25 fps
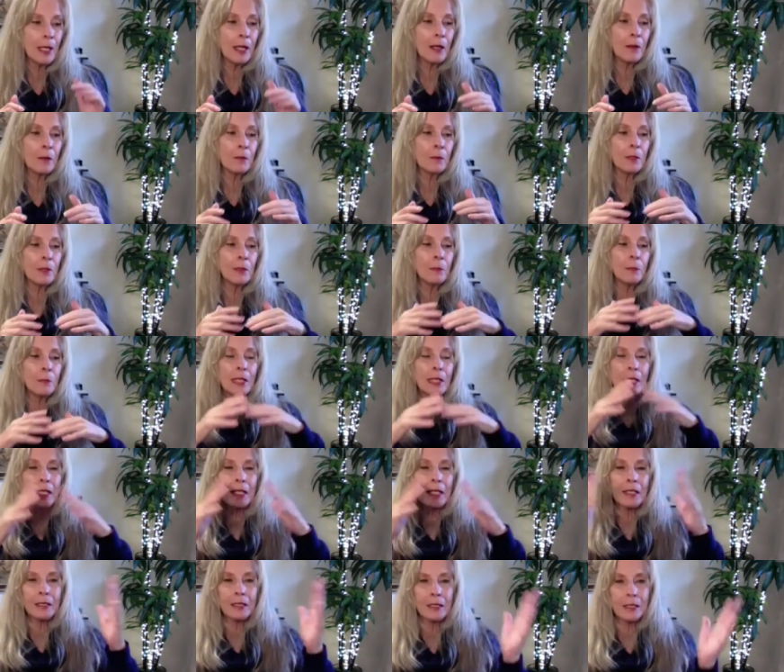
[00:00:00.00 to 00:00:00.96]
But we
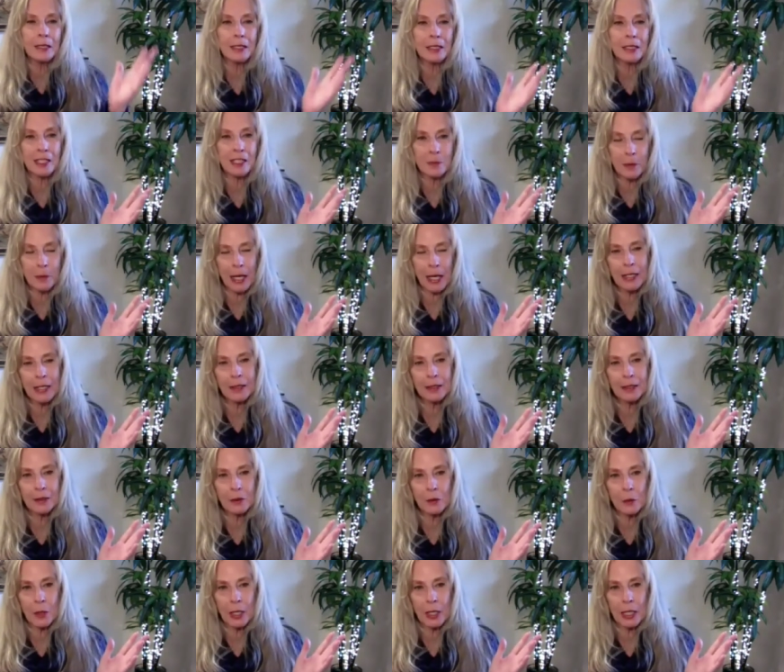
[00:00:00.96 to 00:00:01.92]
begin to
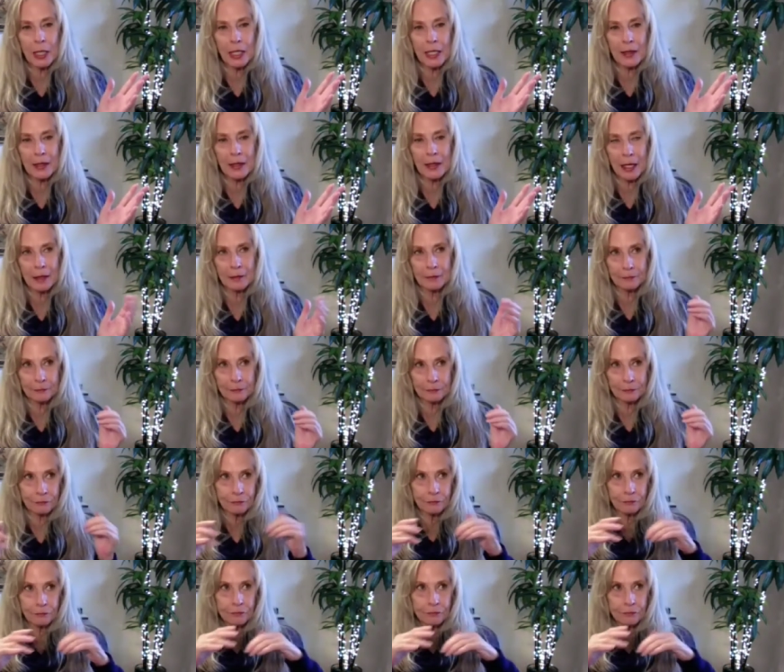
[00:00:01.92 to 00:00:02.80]
expand in a way that